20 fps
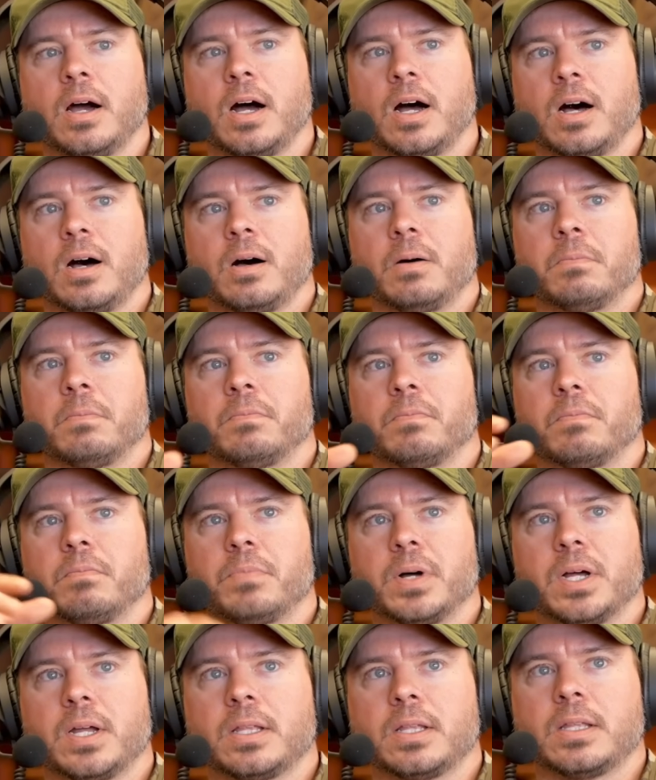
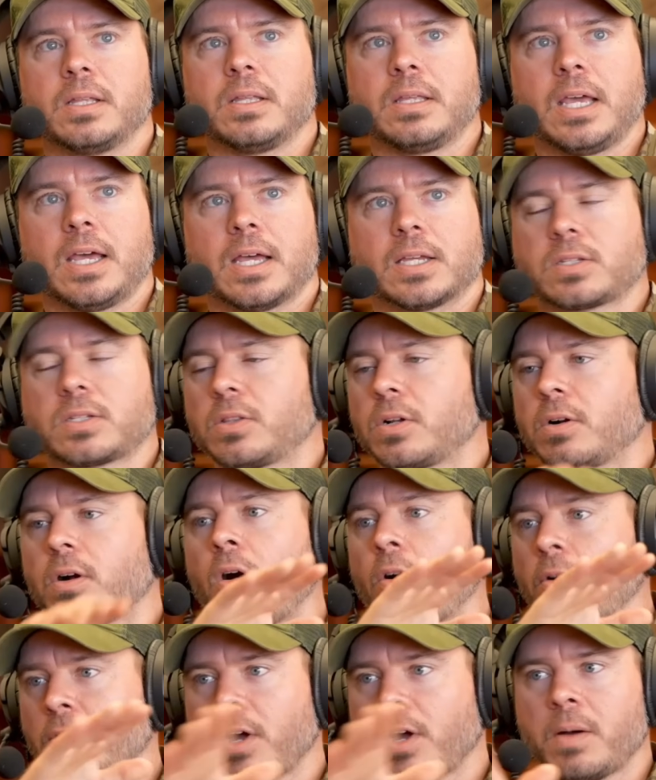But yes,
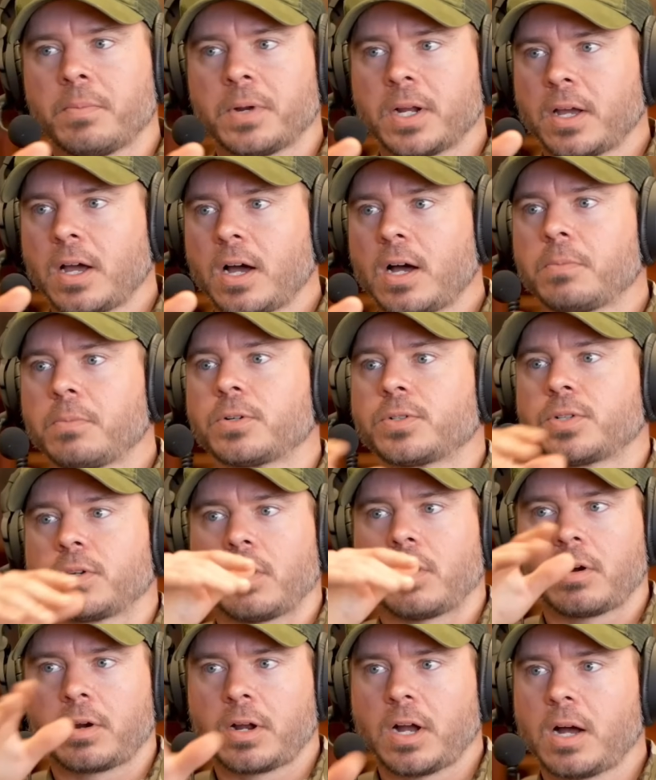there are dominant gobblers.
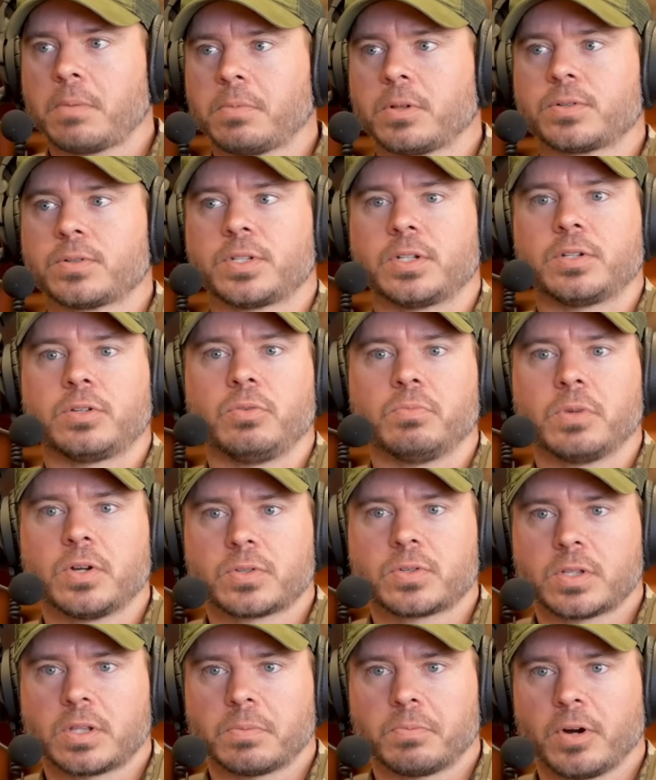There are gobblers that do
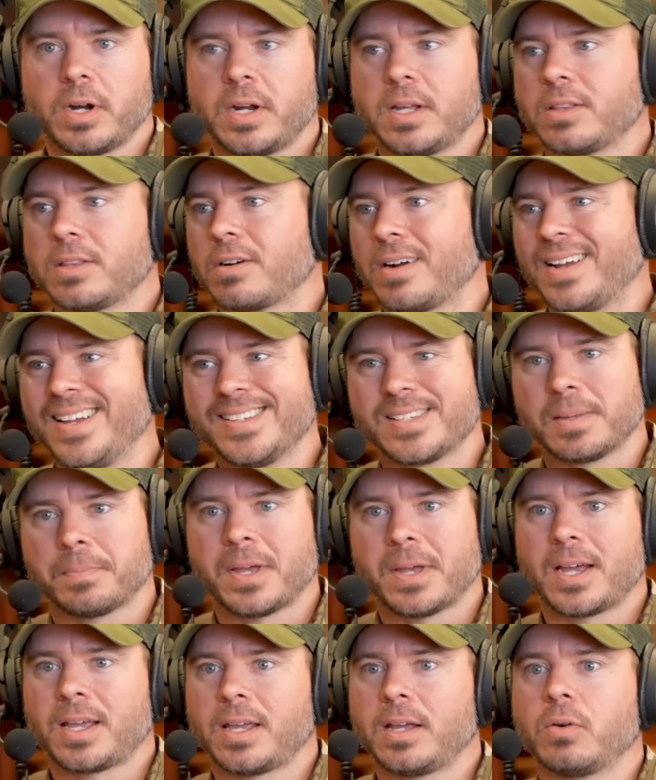most of the breeding. There is a
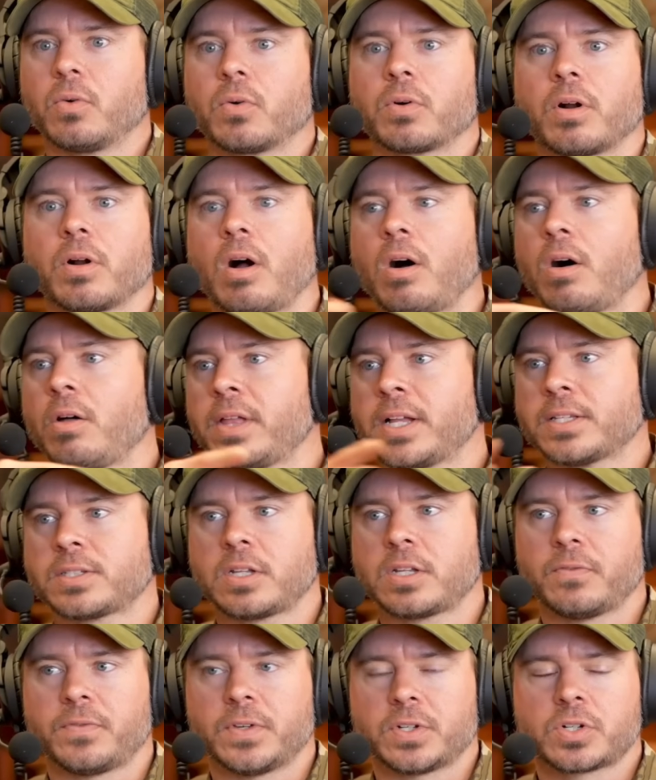pecking order. All that
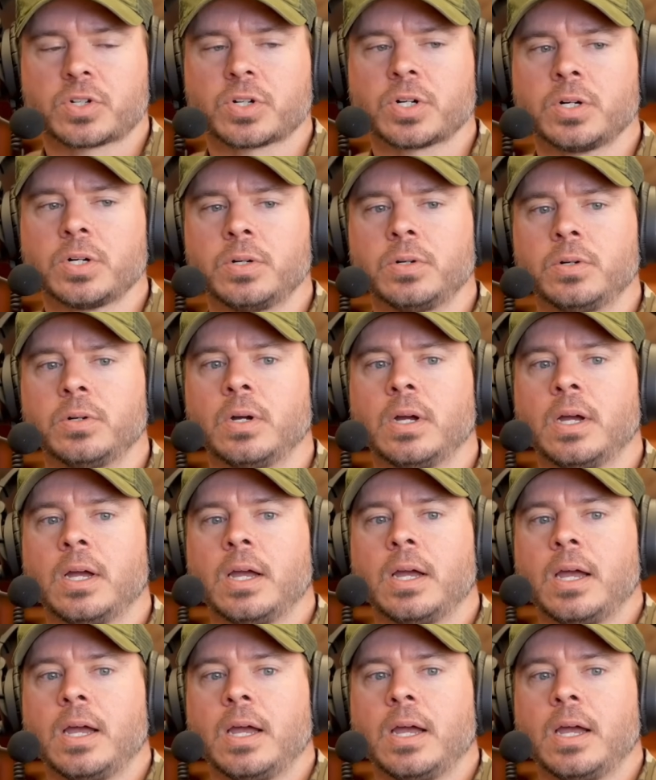stuff is true.